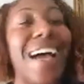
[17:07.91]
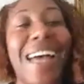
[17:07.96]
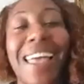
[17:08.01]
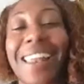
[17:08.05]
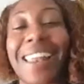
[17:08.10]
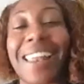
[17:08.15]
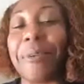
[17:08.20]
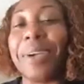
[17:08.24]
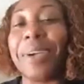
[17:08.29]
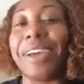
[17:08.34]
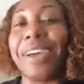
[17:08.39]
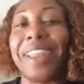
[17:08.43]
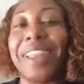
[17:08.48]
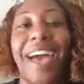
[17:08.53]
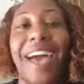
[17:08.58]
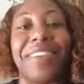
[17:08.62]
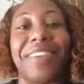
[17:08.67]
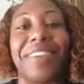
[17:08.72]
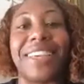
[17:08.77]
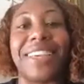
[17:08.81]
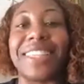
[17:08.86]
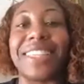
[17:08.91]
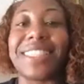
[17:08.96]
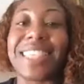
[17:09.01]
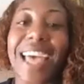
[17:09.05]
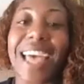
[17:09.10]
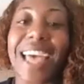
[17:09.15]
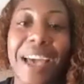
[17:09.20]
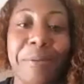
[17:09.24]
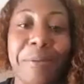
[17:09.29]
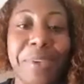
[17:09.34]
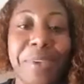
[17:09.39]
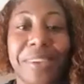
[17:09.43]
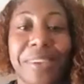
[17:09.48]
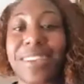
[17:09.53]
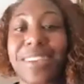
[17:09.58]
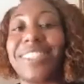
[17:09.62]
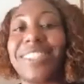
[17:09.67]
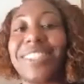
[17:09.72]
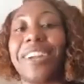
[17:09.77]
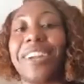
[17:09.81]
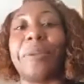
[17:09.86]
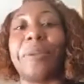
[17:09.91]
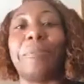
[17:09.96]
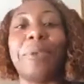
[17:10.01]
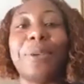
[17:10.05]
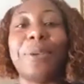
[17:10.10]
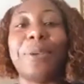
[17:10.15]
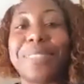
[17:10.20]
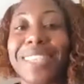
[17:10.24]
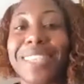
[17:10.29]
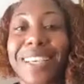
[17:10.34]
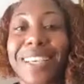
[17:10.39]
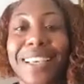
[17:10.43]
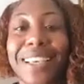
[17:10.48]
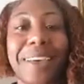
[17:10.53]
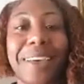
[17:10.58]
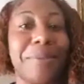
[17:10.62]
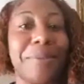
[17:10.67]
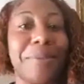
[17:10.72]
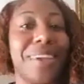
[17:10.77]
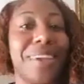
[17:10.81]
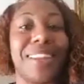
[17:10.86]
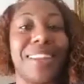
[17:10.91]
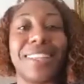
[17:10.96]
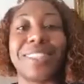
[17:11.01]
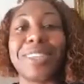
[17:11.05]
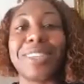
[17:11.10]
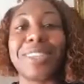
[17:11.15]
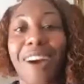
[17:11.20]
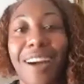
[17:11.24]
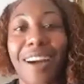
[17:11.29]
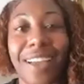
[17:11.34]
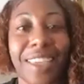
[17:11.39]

Like, we're going to have a good time. We're going to turn the music up. We're going to talk.